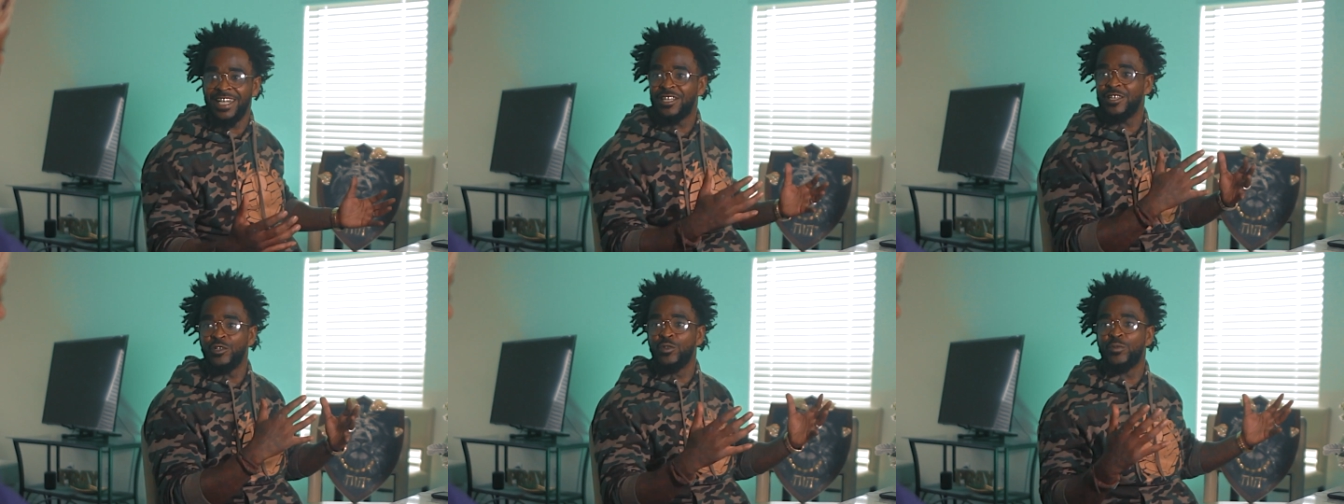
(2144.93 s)
That's
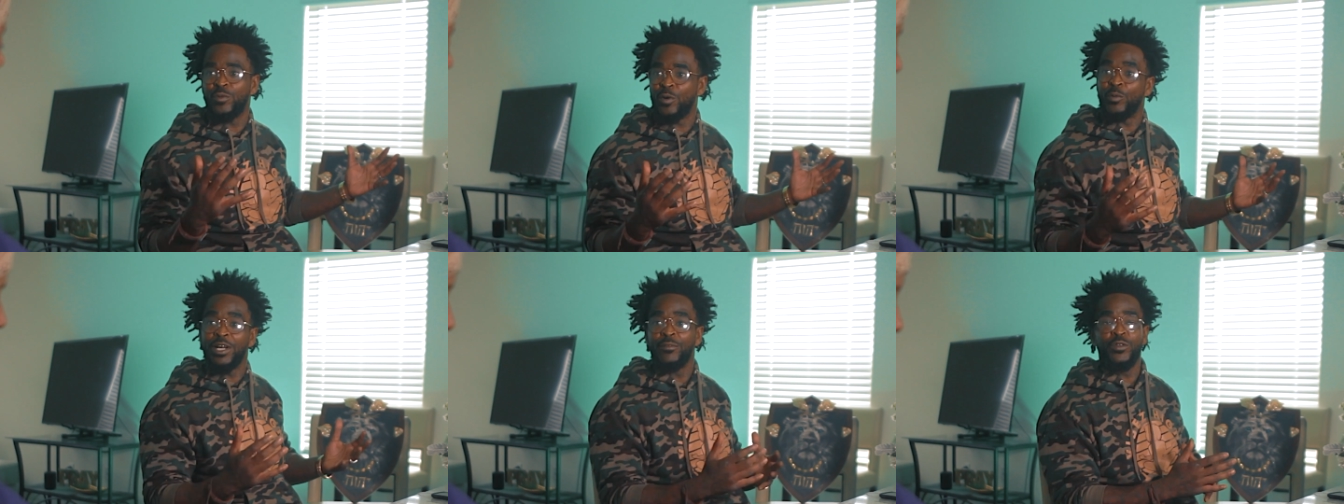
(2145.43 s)
just
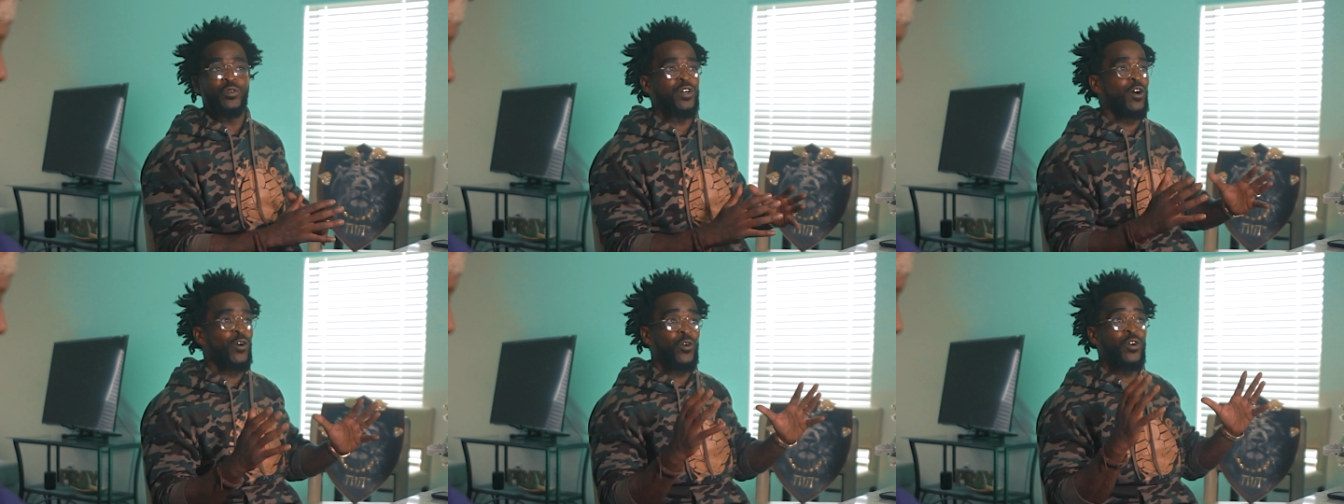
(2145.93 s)
universe. Whatever you
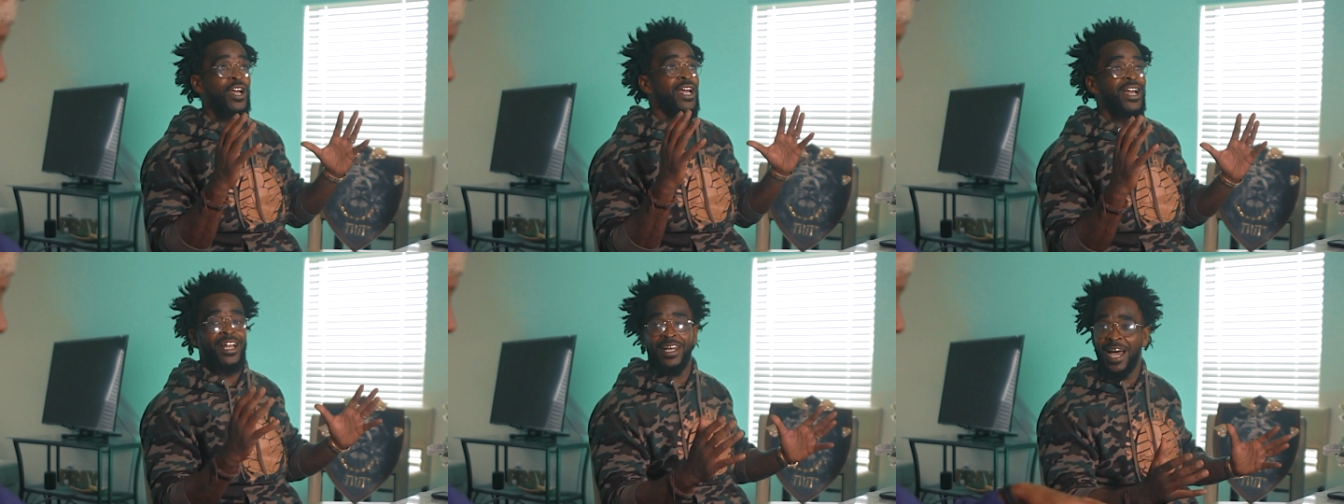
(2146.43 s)
call
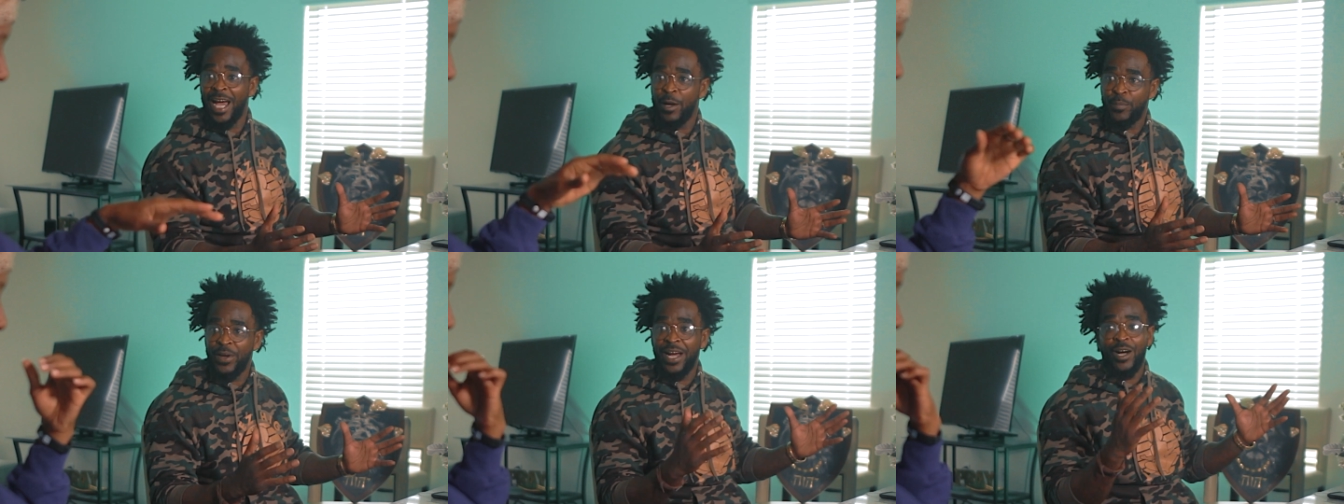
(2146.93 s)
the high
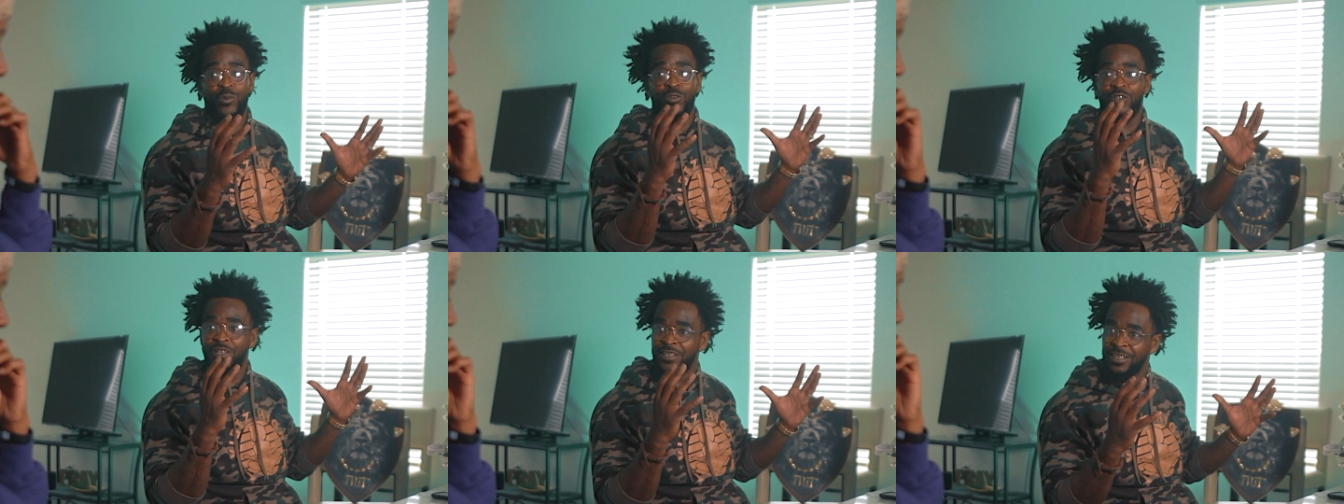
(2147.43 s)

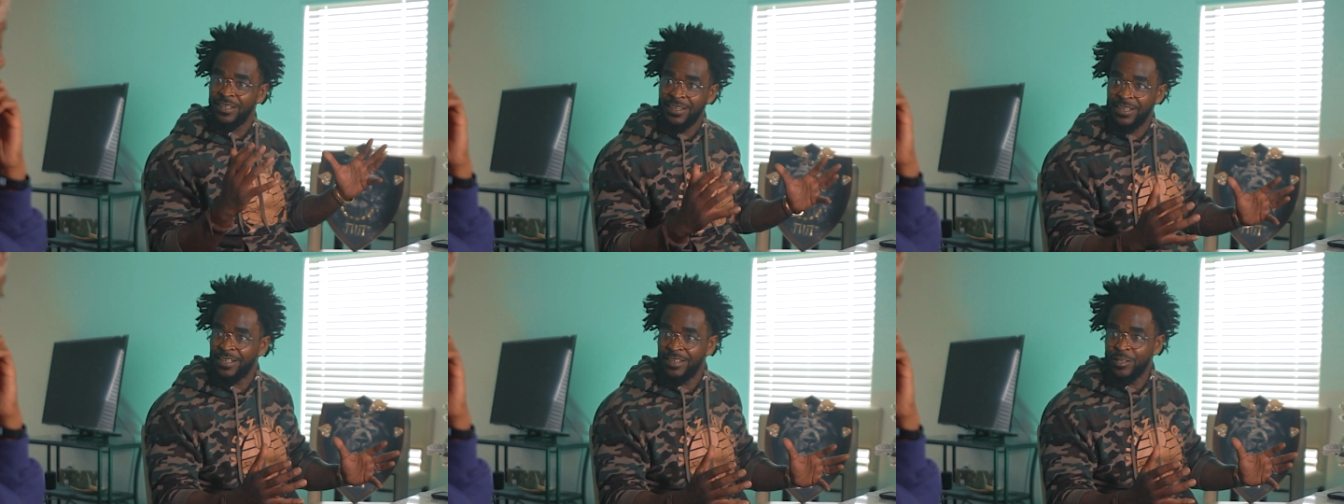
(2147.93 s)
power,
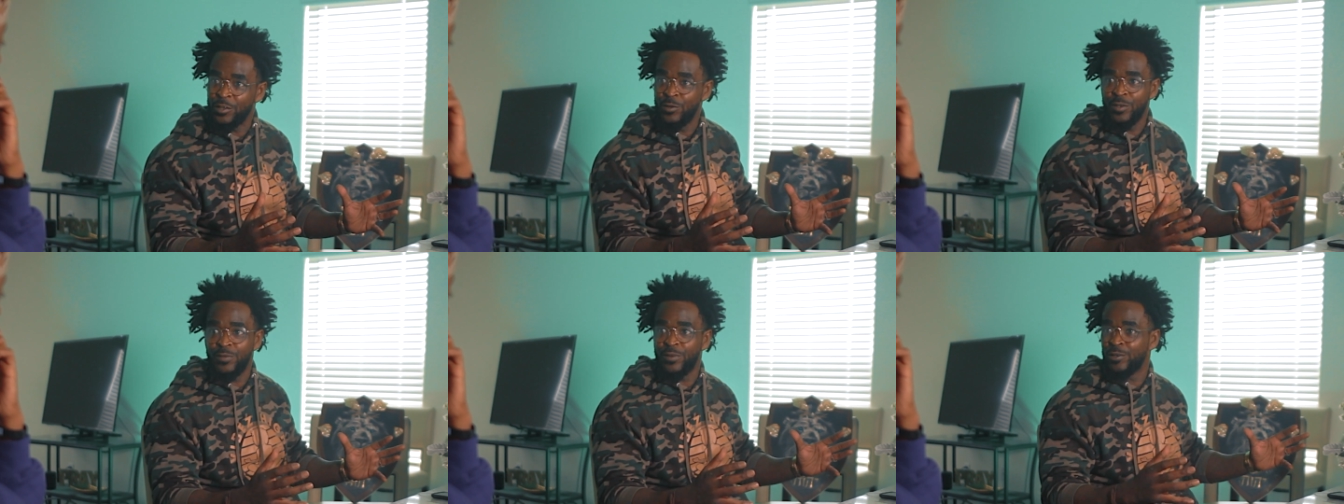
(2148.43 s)
the the
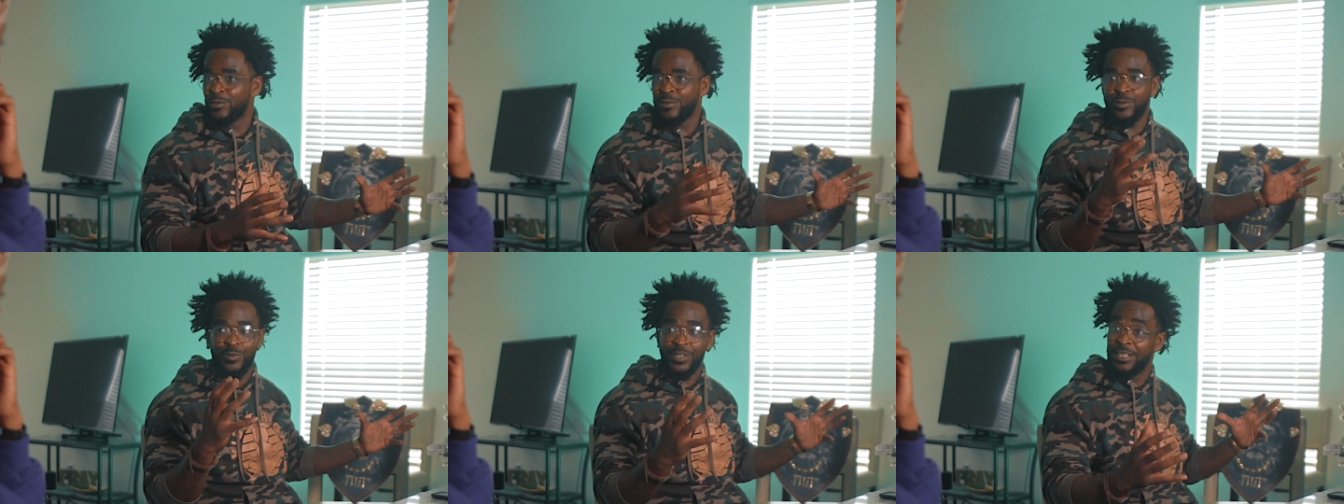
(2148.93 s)

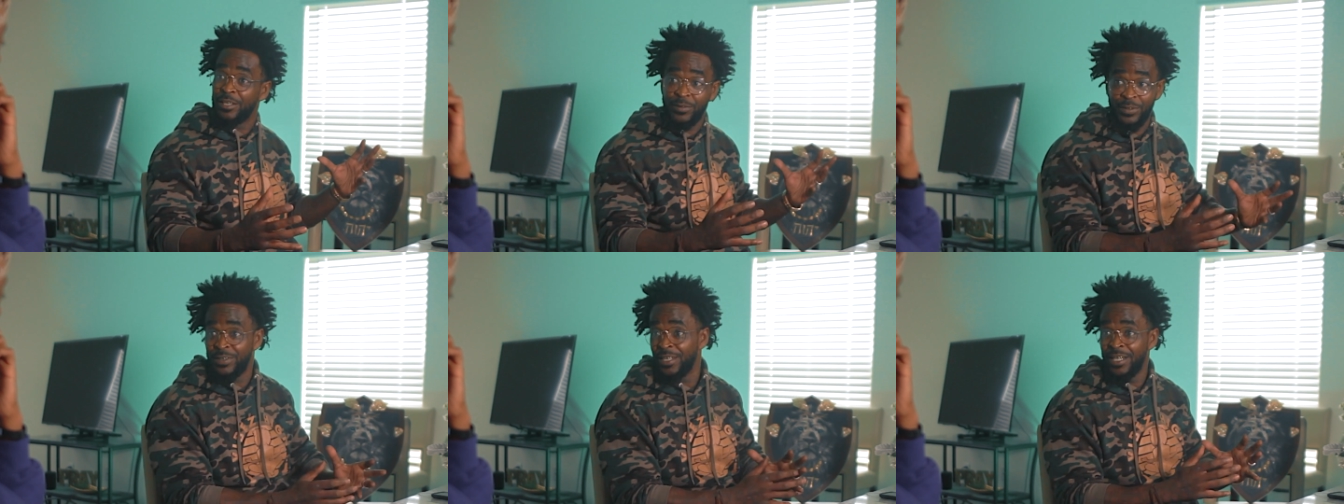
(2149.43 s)
universal,
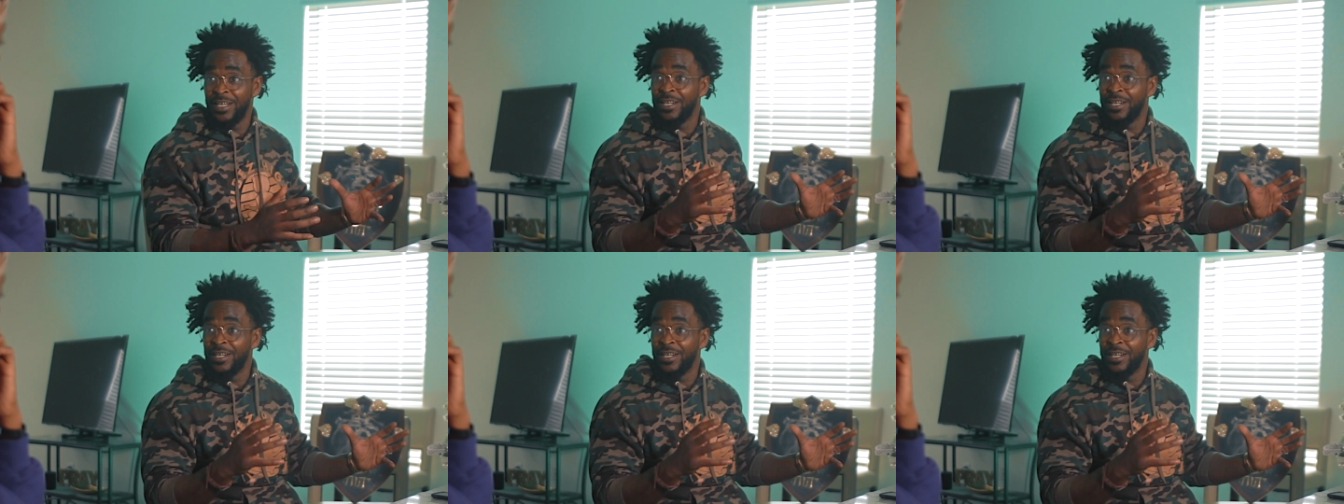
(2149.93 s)
whatever, mm-hmm.